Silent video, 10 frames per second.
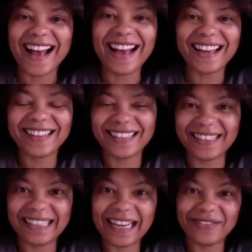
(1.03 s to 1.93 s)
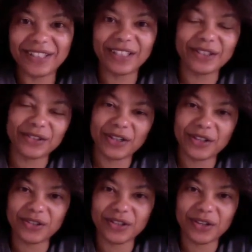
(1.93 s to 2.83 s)
Hi, this is the Vedic
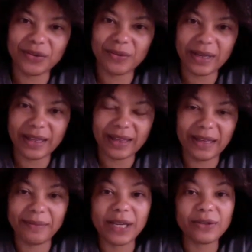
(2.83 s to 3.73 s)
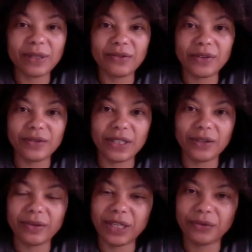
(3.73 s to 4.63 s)
Astrologer with the May
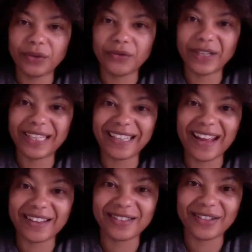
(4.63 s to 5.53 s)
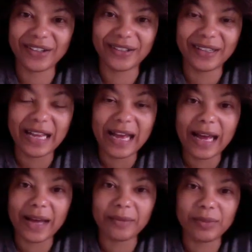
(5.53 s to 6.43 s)
2015 reading for Vedic Cancer.
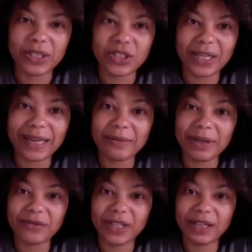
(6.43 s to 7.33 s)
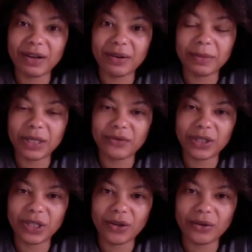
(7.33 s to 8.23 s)
Please check out my video. I made a
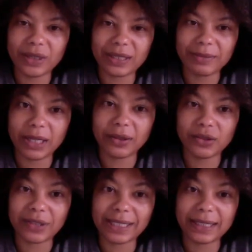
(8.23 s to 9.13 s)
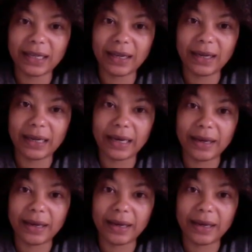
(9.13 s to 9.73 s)
video this month addressing